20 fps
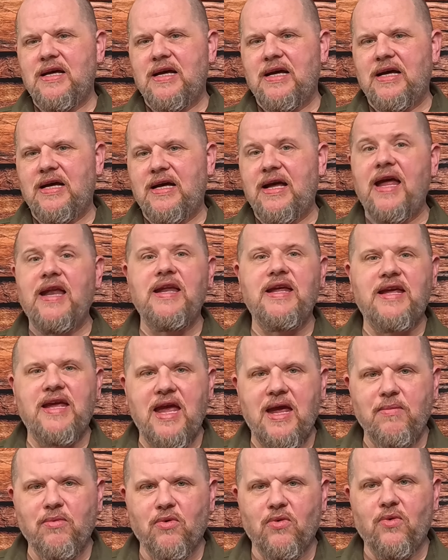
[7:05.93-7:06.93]
any
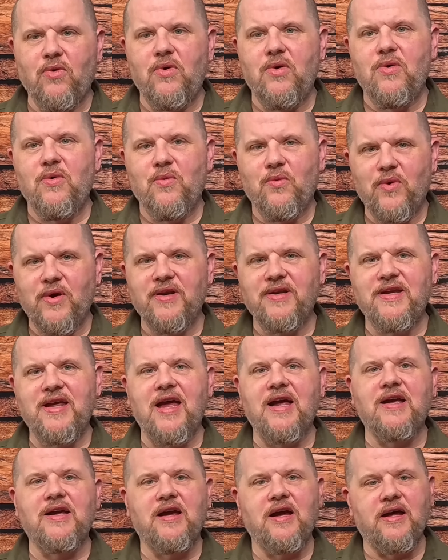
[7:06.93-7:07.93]
cable would
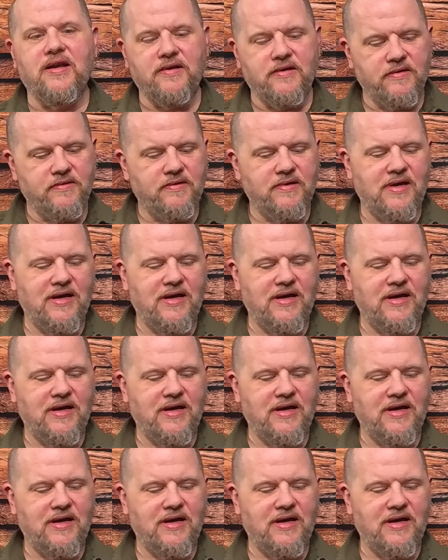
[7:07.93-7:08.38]
get cut.